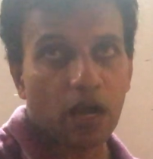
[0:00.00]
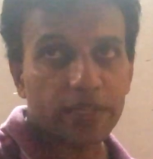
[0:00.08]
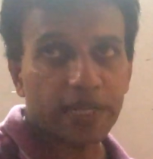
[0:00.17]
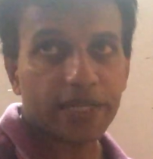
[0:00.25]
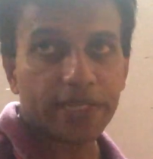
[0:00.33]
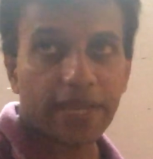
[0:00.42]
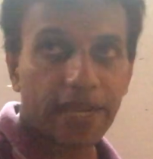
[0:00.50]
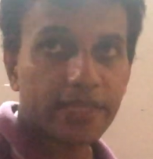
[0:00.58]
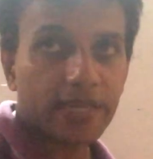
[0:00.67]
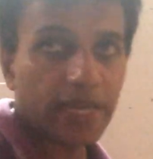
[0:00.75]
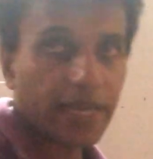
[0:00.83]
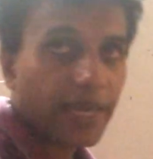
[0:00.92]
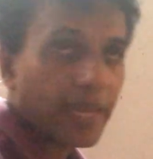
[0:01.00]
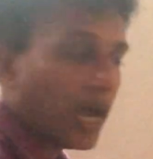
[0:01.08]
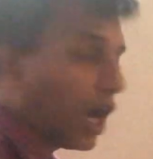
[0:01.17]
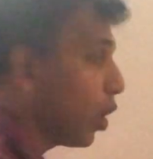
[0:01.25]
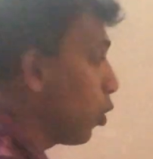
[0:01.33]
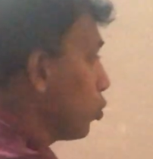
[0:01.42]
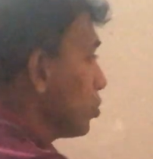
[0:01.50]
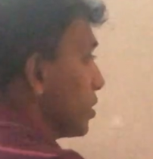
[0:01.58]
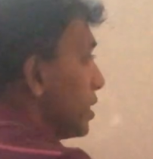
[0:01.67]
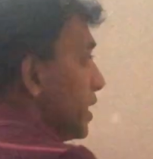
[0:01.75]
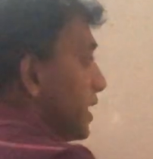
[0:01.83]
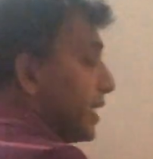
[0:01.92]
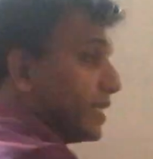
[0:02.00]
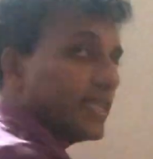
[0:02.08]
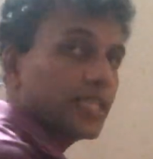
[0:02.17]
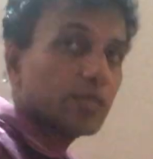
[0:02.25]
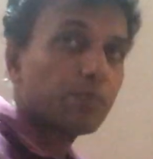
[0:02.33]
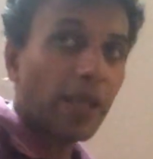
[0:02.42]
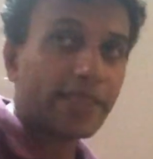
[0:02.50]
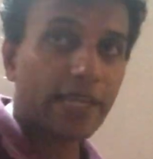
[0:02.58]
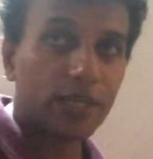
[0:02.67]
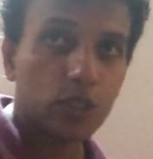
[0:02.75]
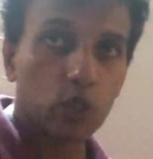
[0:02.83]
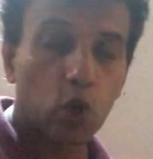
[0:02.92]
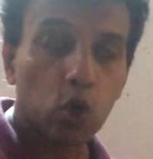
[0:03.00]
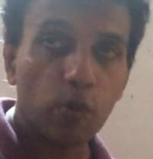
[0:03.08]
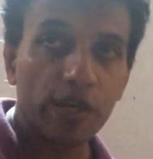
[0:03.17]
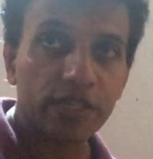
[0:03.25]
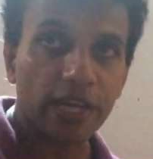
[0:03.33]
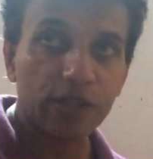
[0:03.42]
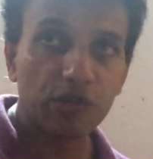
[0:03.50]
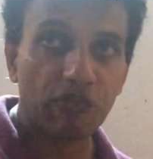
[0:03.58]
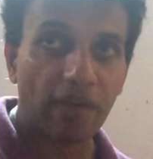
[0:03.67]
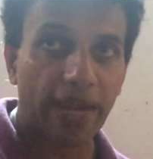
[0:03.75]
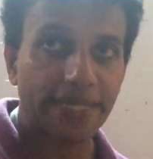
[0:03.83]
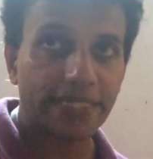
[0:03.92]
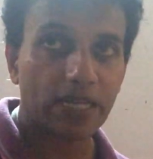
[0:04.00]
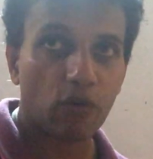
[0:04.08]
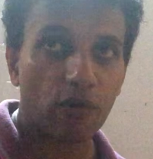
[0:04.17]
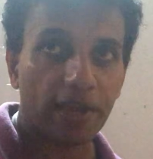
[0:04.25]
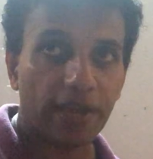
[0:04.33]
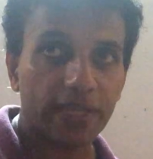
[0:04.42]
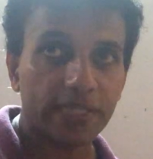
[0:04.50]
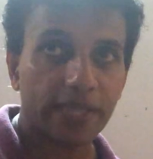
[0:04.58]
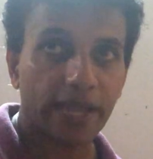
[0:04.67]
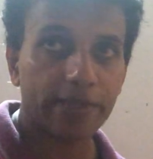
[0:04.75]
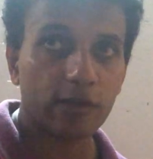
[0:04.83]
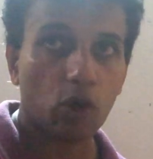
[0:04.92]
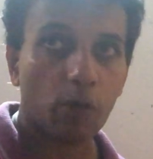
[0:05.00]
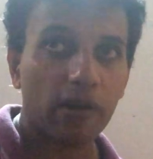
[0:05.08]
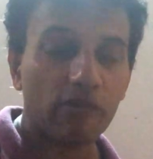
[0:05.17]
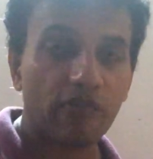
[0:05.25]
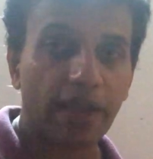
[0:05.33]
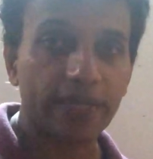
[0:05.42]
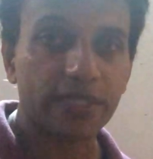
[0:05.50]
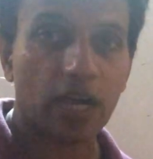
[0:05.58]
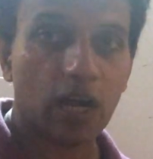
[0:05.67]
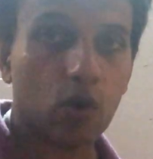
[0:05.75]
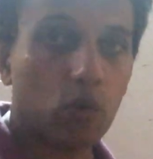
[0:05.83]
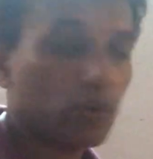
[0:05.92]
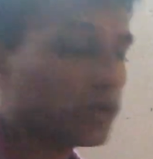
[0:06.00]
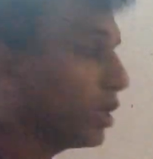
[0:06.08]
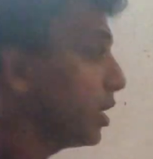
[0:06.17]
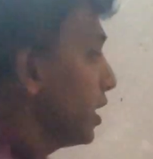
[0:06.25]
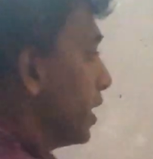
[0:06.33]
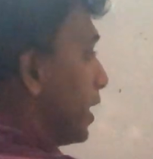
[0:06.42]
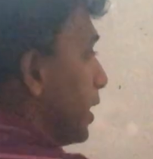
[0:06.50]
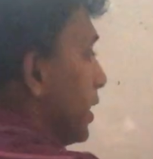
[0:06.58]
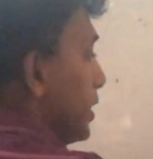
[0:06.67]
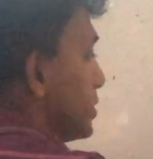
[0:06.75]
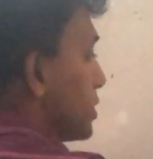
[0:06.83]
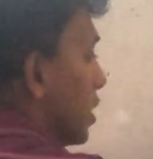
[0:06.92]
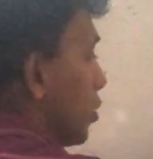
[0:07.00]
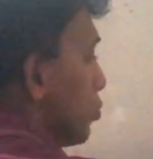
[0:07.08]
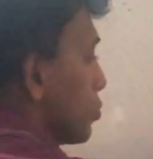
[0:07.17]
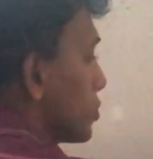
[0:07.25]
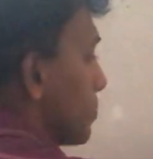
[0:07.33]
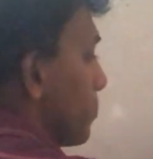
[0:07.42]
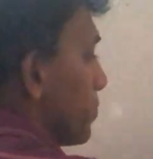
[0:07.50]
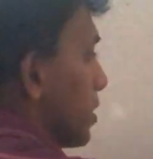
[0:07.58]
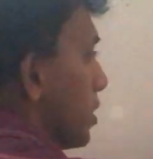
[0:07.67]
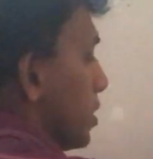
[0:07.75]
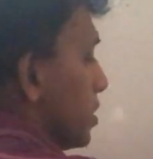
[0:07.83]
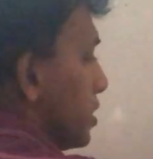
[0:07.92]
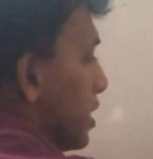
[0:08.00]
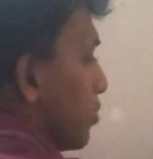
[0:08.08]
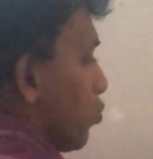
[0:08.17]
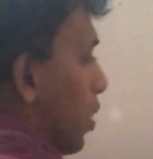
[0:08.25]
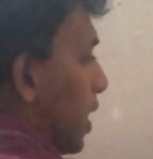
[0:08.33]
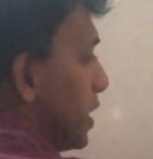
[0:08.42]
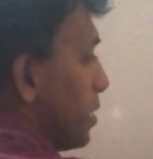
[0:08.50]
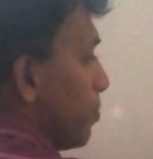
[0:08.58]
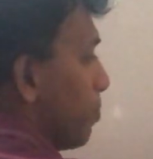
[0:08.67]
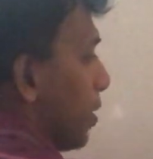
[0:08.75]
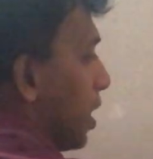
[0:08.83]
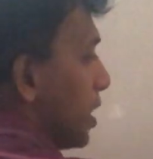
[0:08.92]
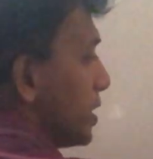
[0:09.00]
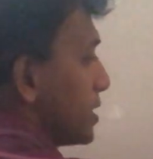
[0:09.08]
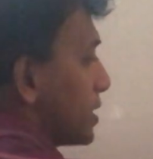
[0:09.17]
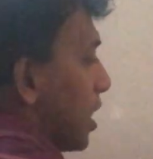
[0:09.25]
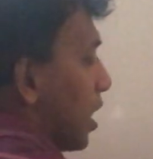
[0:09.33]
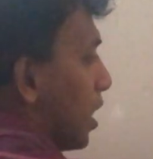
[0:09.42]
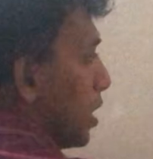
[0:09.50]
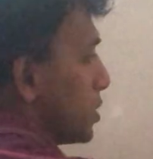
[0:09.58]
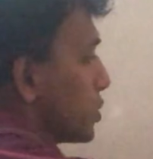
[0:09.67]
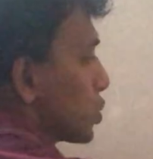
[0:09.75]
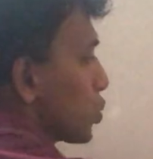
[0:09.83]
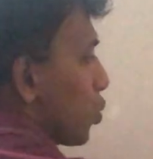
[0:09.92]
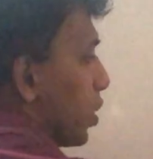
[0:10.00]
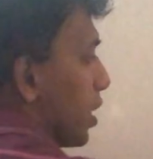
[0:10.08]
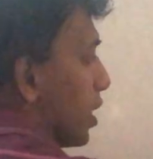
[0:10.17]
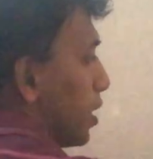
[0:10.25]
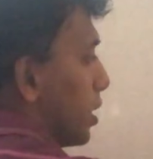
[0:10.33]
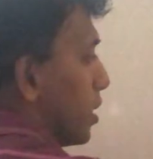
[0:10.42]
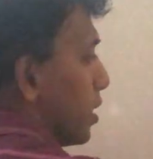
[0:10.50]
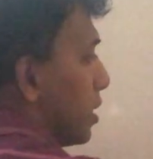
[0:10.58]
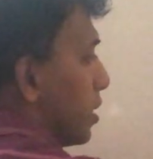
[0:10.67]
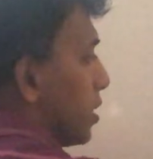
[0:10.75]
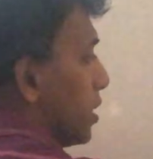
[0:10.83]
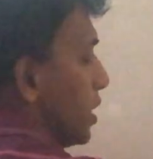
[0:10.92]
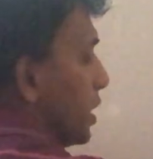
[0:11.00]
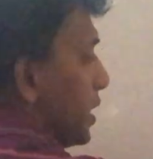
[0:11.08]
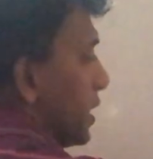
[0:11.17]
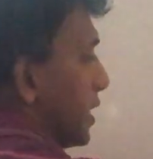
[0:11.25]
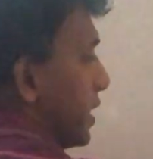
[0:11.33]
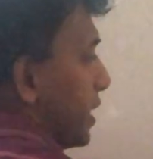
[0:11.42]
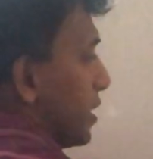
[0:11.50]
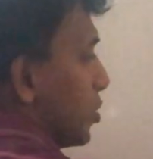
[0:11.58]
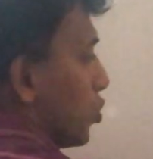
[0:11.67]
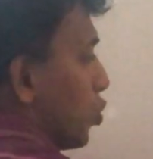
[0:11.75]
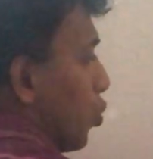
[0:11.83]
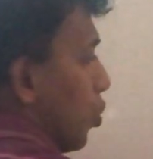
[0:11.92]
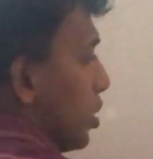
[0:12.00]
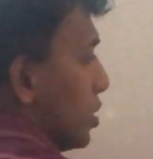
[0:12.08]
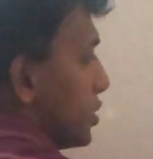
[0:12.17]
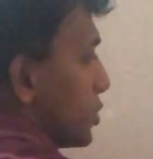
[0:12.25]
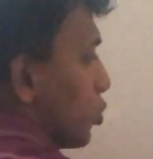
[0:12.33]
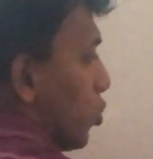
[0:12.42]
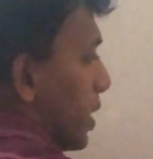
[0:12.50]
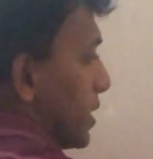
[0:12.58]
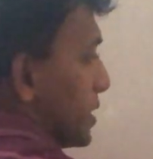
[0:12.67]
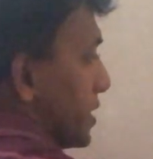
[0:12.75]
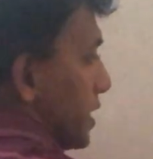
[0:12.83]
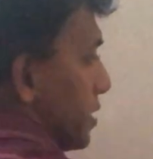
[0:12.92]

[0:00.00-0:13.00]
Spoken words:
Then take the A out. In this method solving, try to factorize. Take the common factor out. A is out. Then 1 plus R square equal 20.